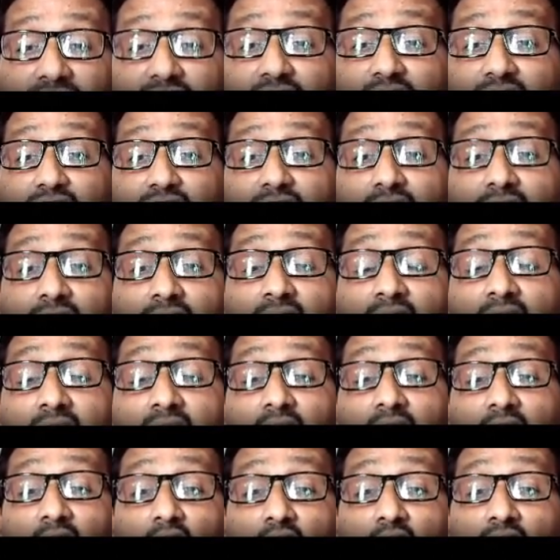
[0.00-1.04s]
in a station.
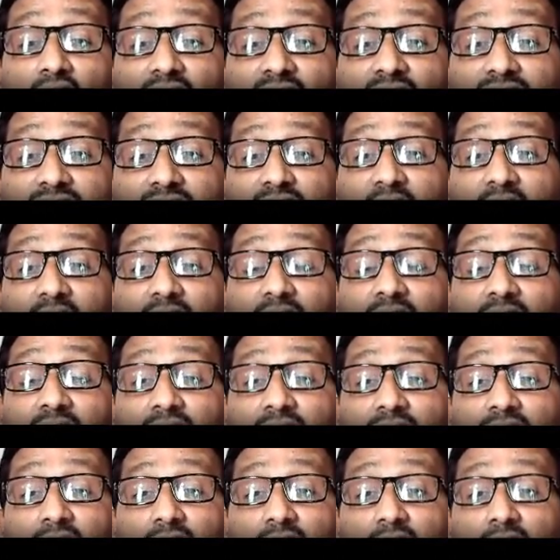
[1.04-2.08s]
How is that
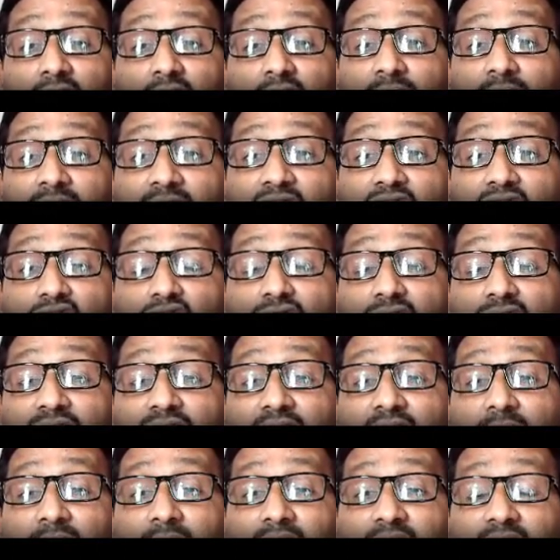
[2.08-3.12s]
the combination
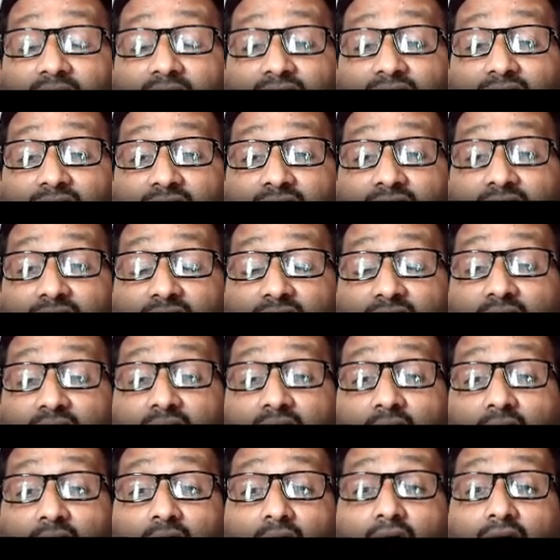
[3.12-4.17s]
of committed generators
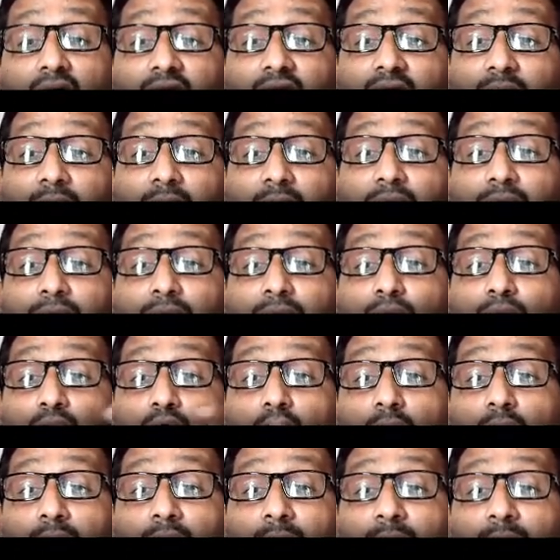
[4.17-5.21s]
are able to
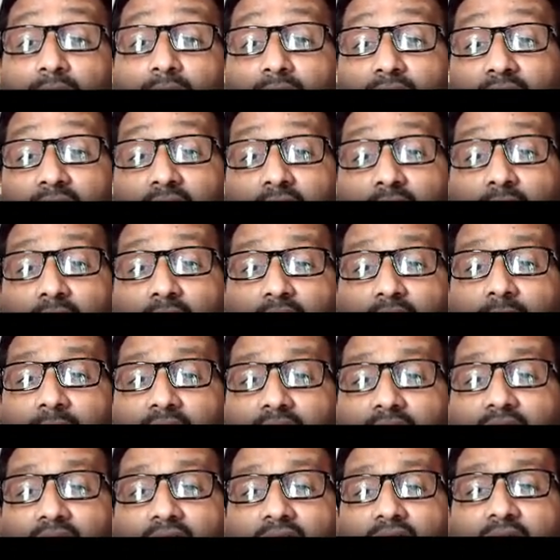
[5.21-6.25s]
cope up your
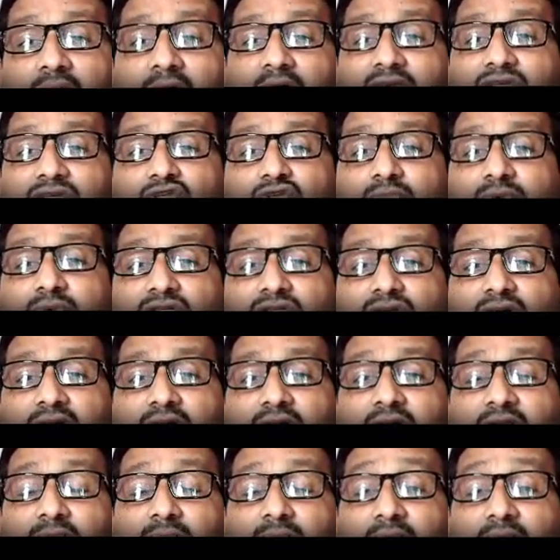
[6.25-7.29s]
requirement has to be
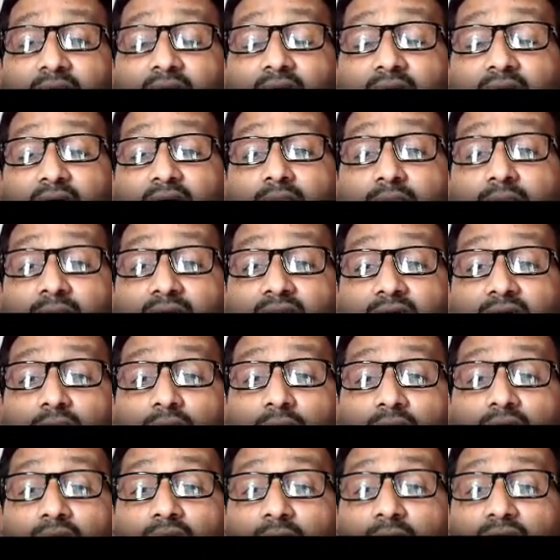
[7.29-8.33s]
studied by method
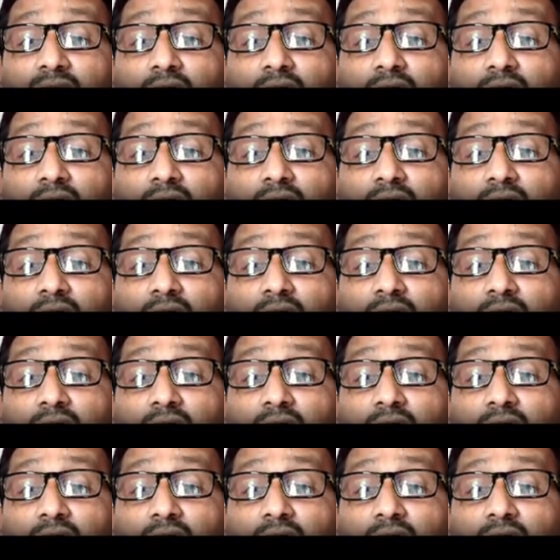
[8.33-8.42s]
1,